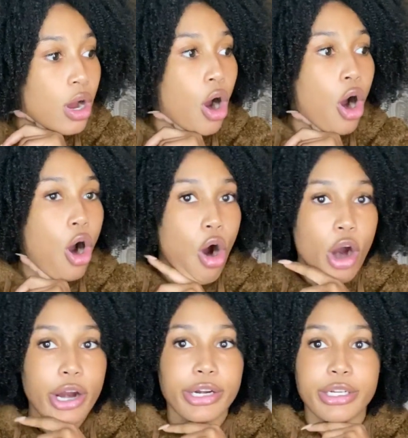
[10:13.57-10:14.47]

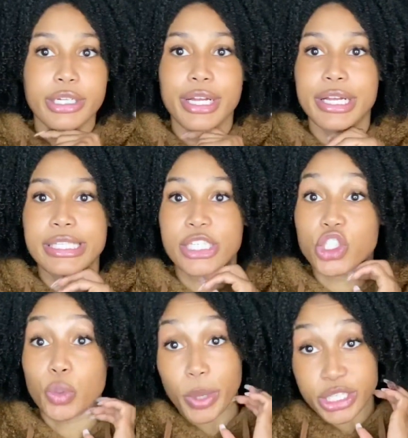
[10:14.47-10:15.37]
hard
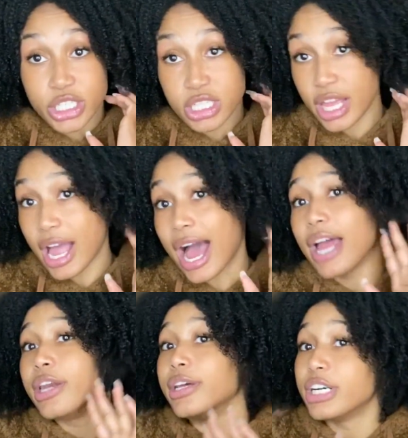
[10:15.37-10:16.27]
situations that
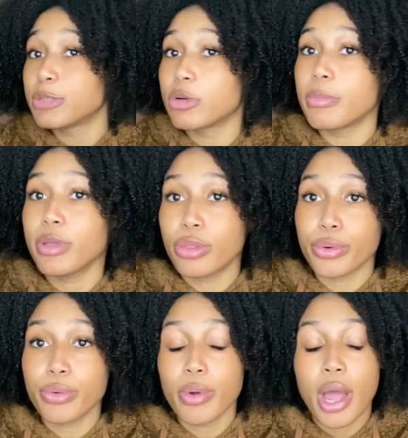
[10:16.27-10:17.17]
God does put me
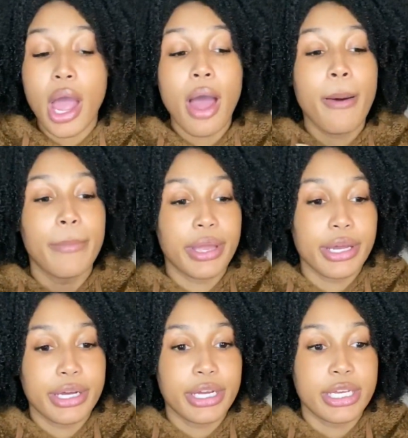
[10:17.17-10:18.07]
through,
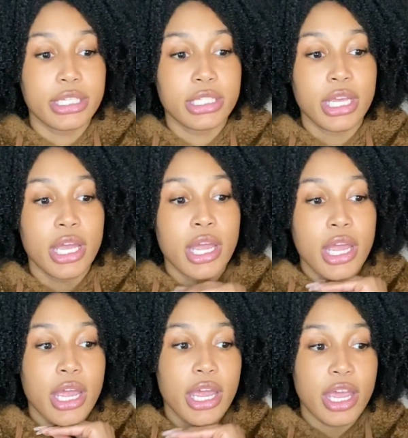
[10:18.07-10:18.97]
because
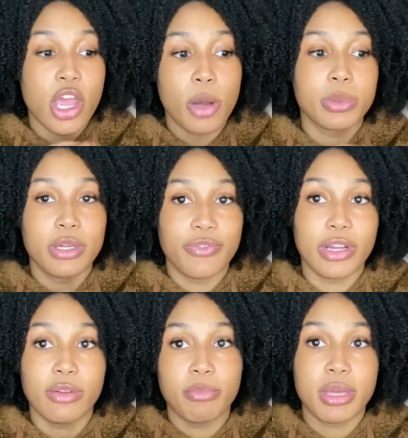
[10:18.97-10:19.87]
it helps
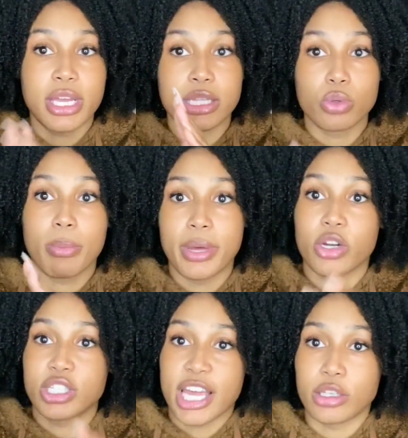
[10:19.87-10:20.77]
develop me into a better
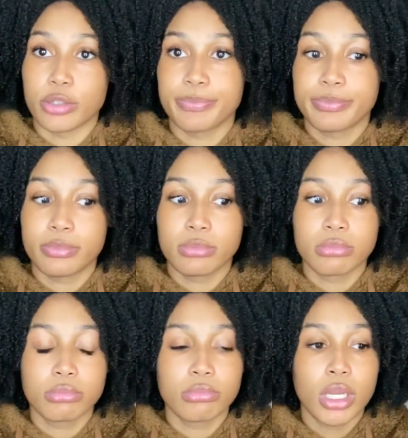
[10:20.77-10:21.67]
Taylor.
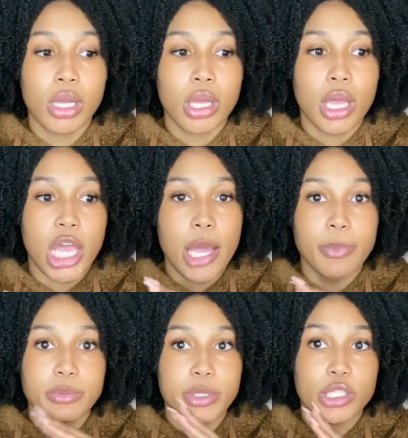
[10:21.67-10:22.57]
It
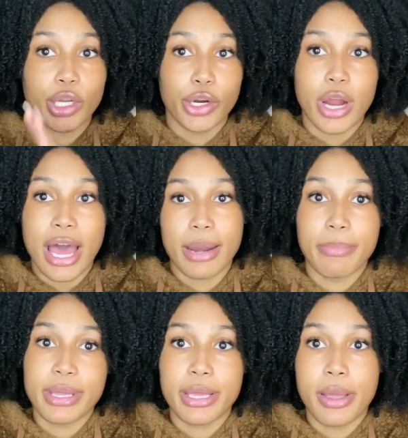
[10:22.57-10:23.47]
helps me to learn how to
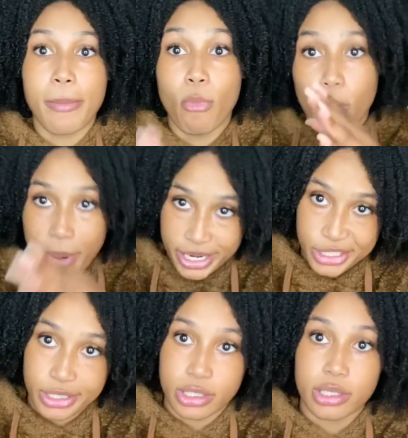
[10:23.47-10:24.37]
be more patient,